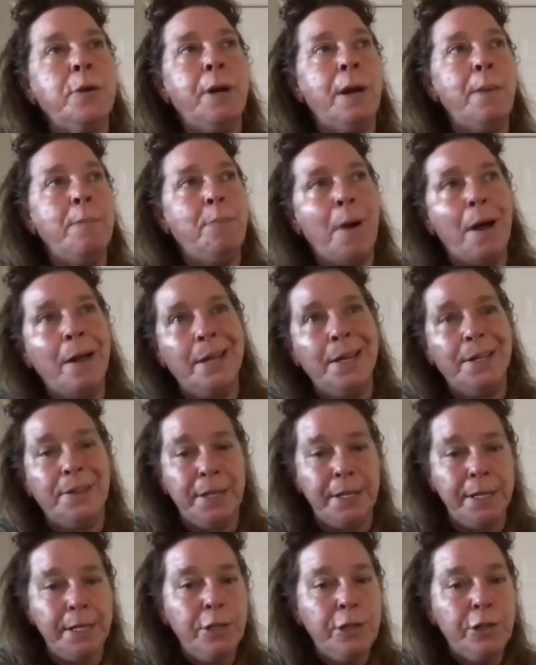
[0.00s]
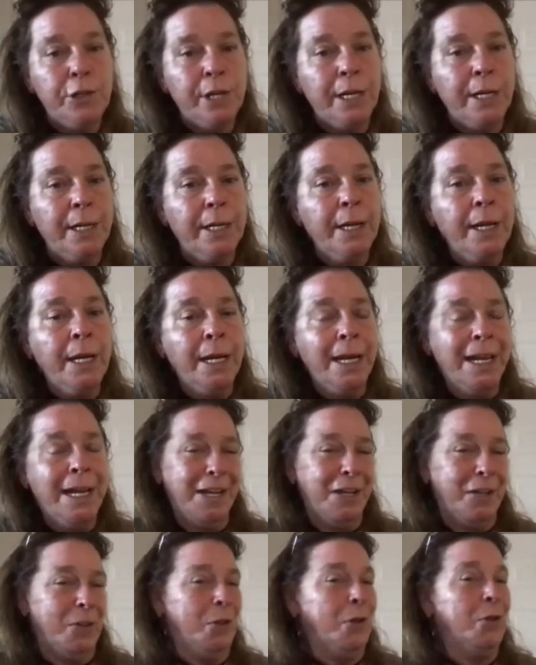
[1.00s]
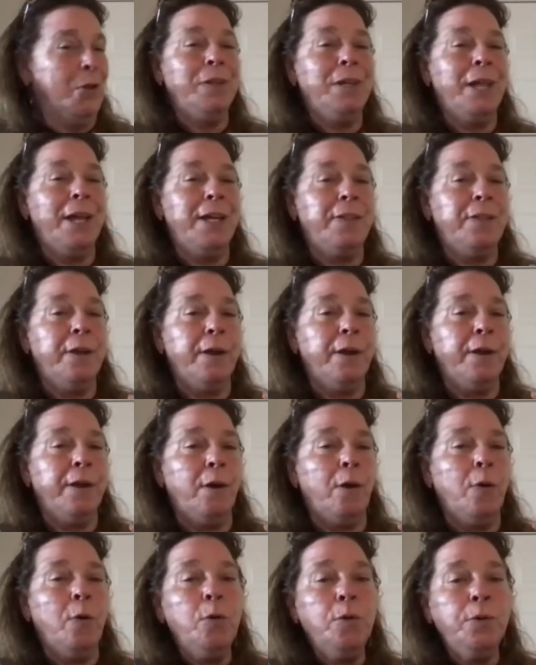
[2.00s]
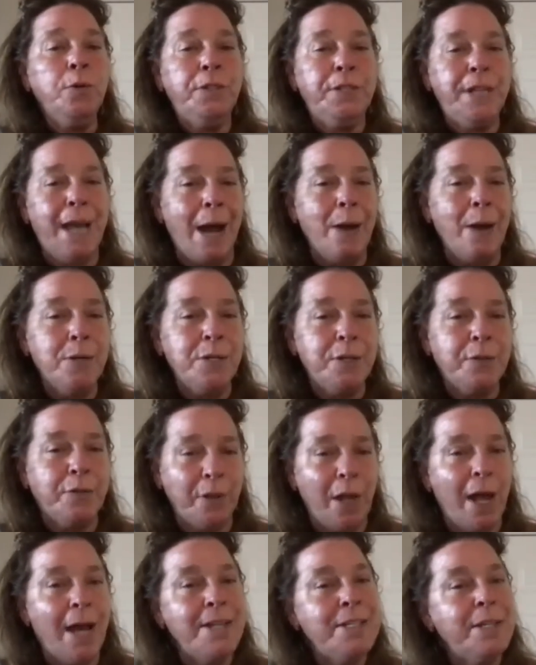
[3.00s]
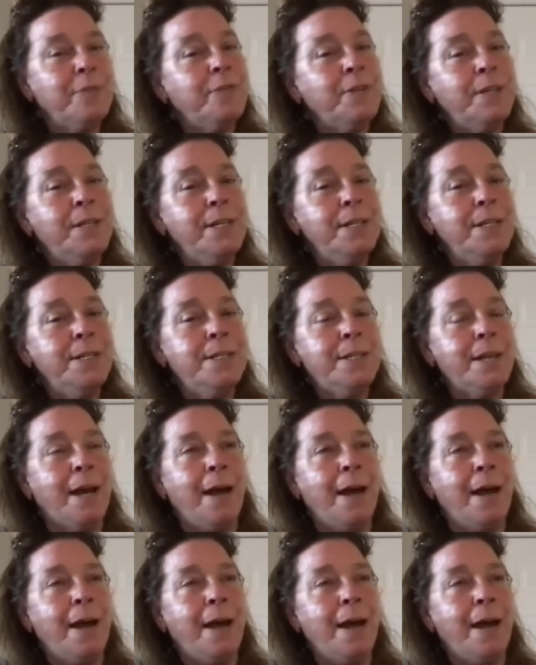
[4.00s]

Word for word: And I bought like the I Ching and learned like the old Taoist philosophies.